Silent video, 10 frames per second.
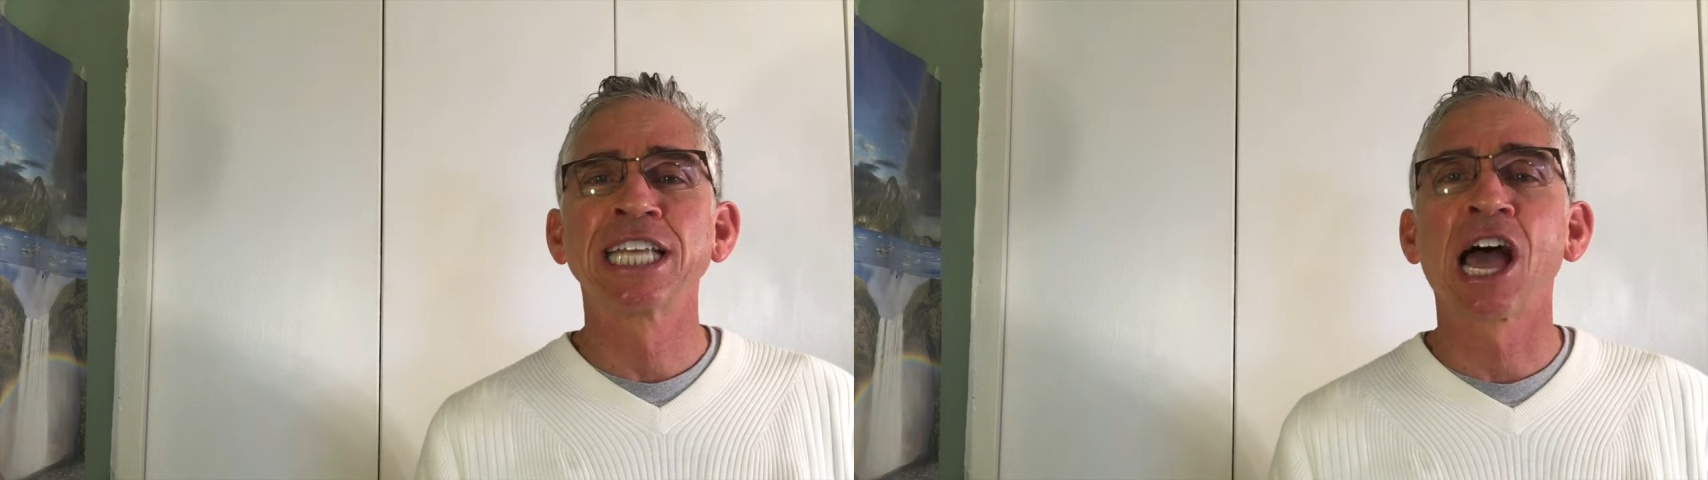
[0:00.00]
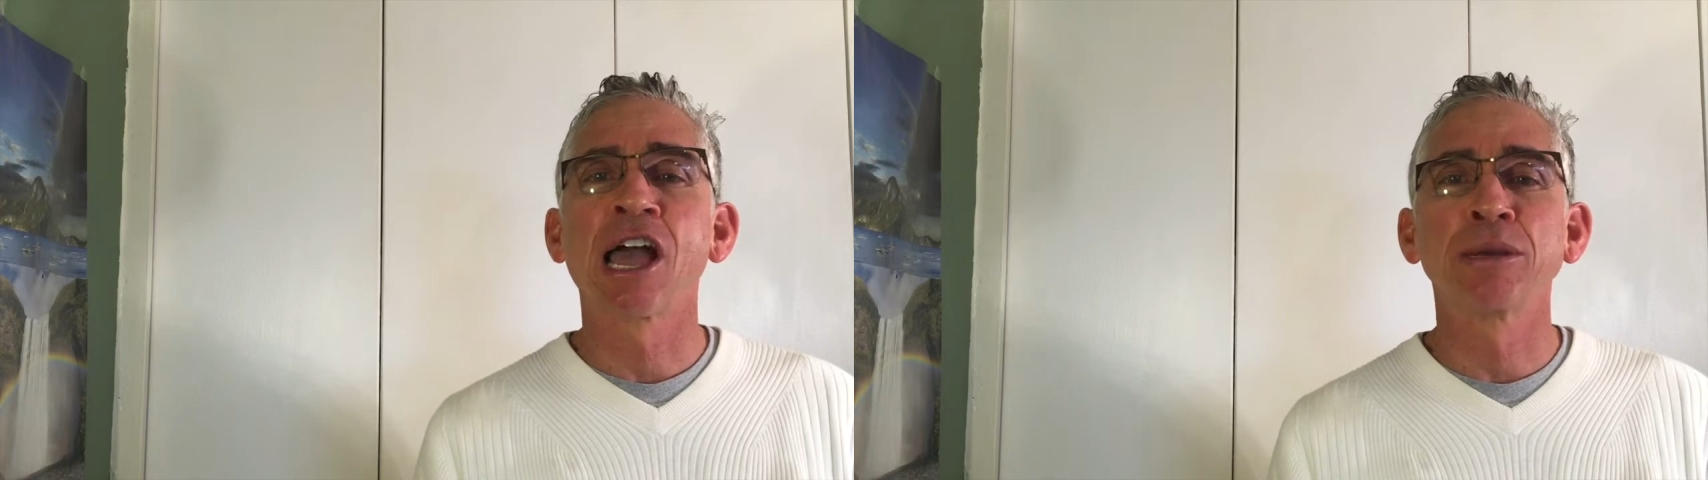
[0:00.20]

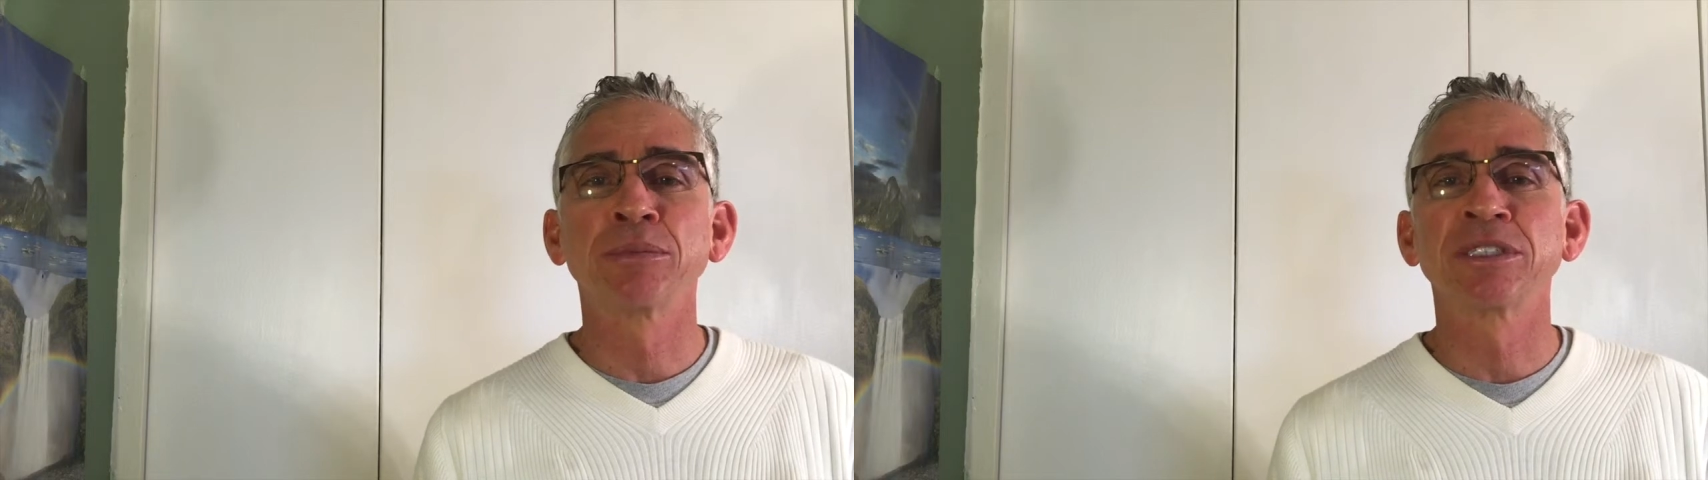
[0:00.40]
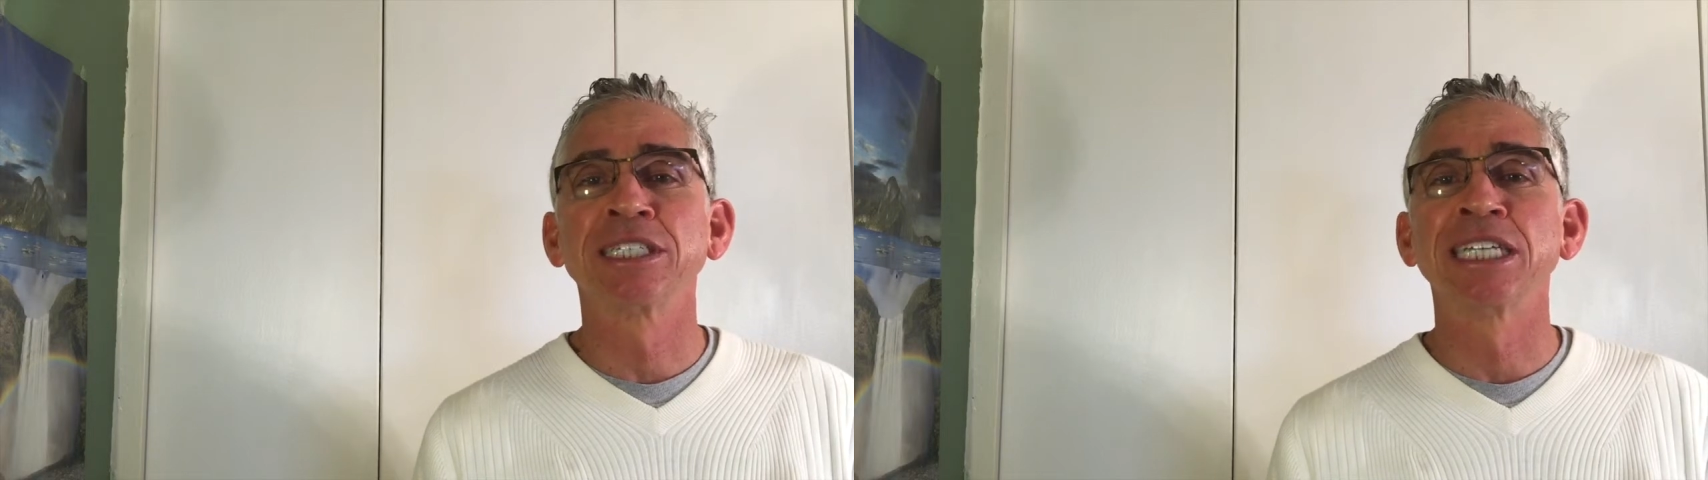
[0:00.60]

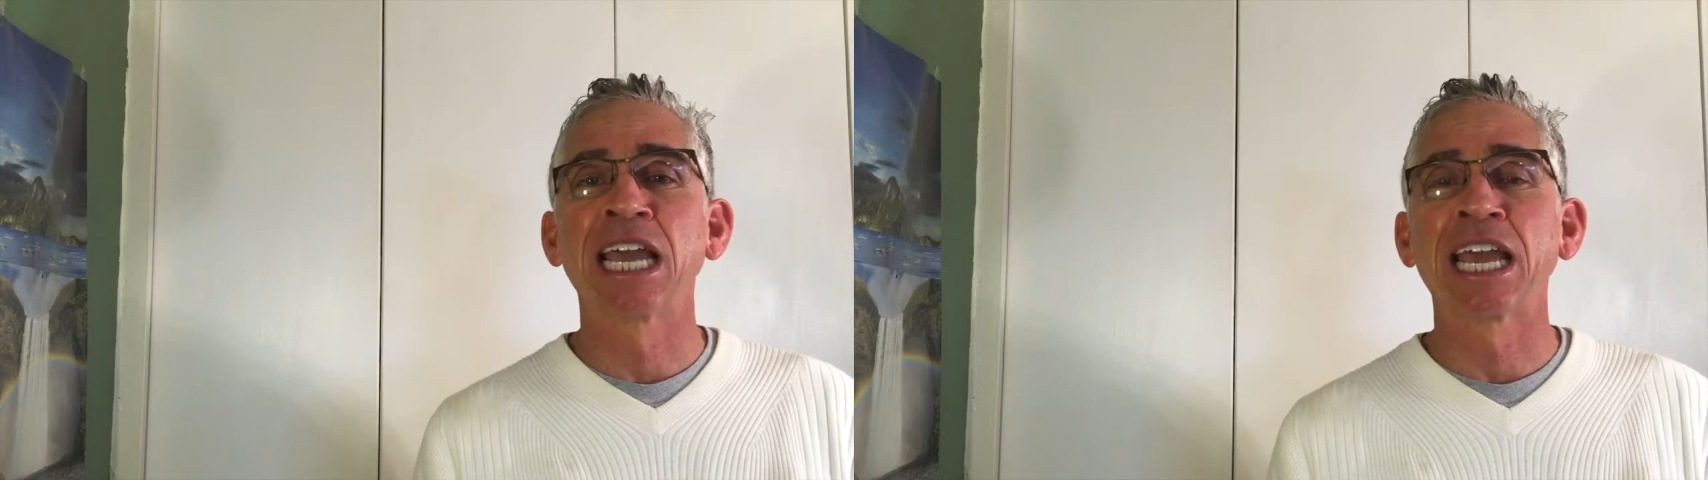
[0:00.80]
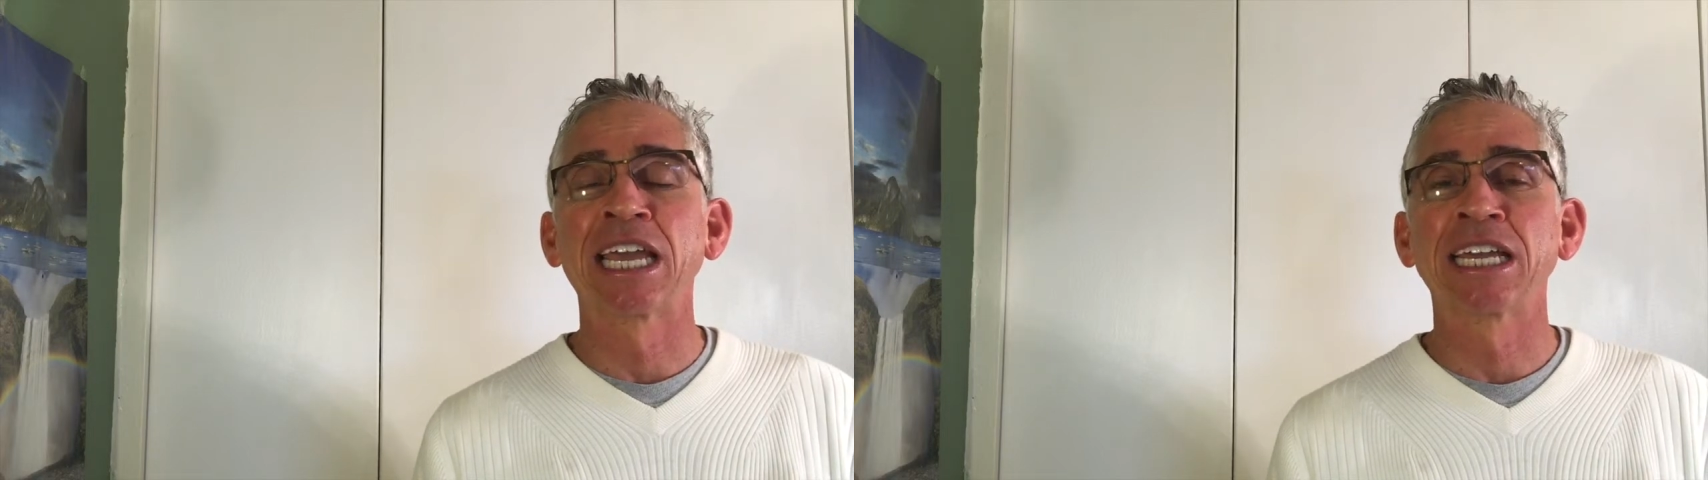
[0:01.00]
times a
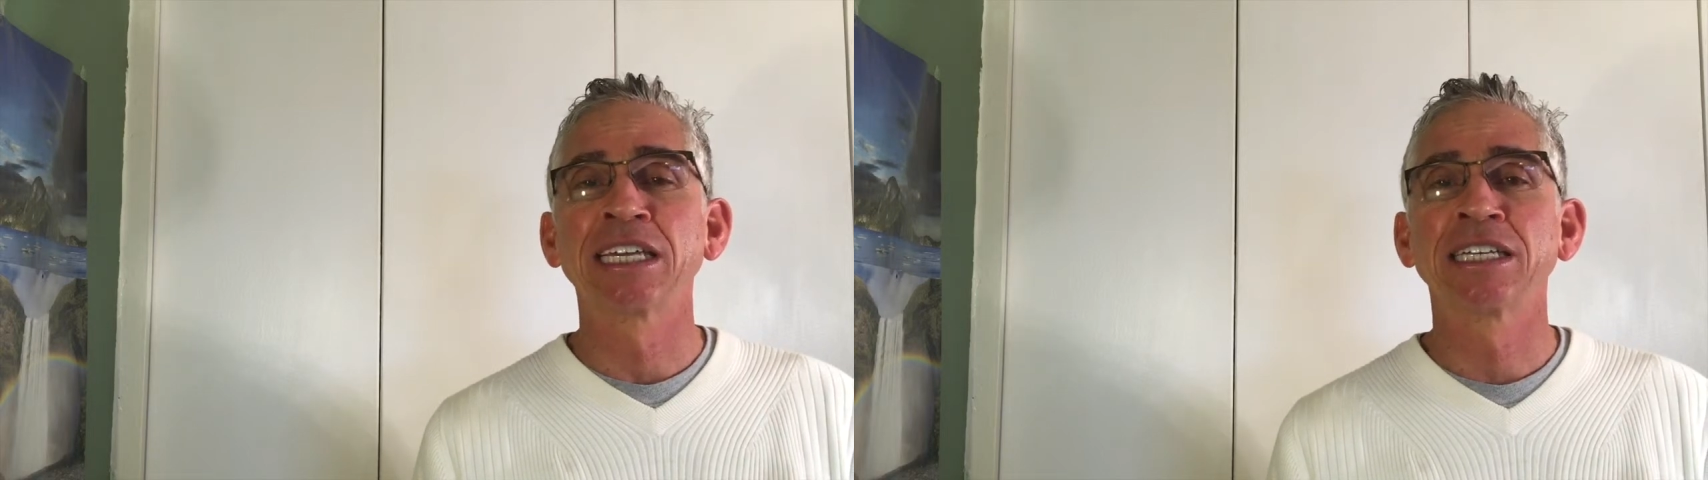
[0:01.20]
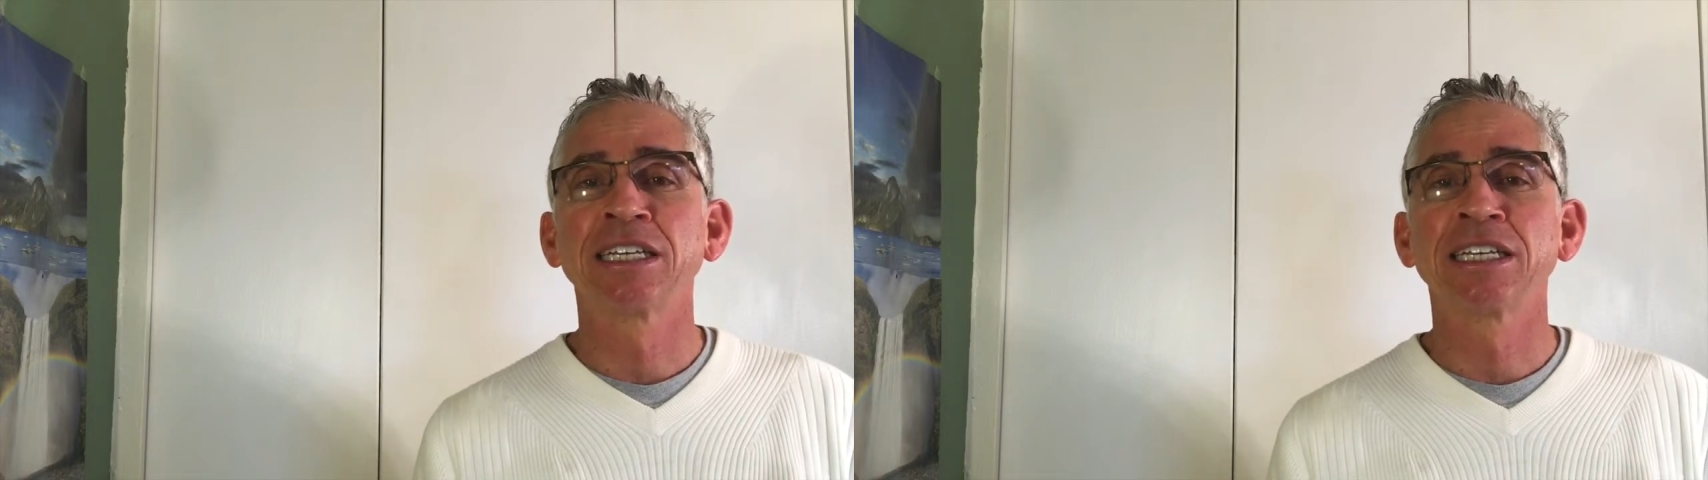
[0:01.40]
day.